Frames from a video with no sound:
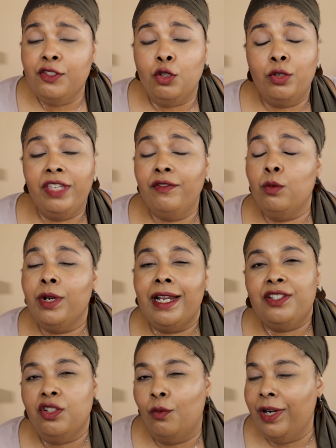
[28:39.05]
So even when
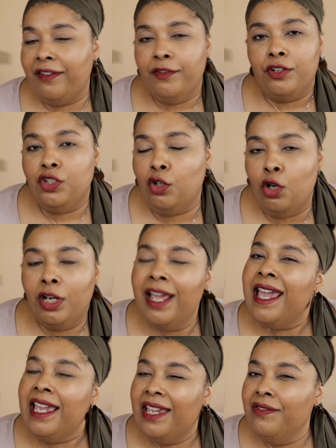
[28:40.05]
I first saw it,
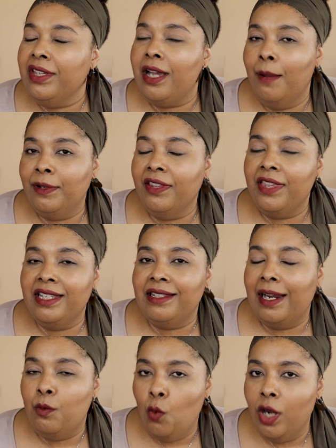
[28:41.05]
even the couple of things
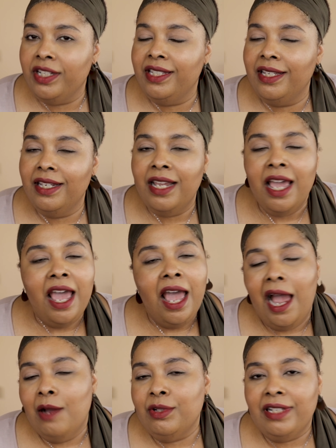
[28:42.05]
that I wanted,
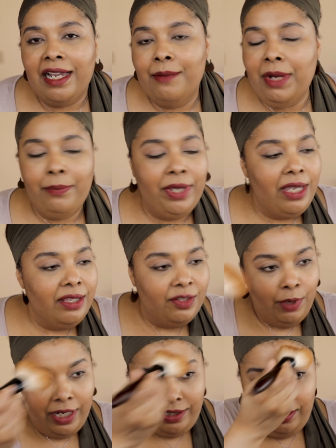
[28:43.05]
I was like, I'm not paying this
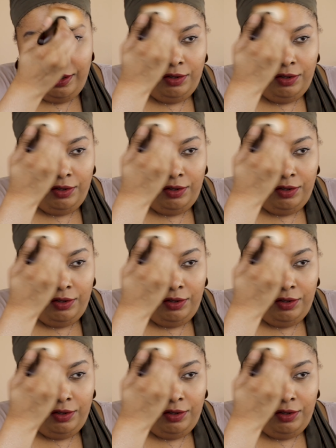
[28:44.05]
price.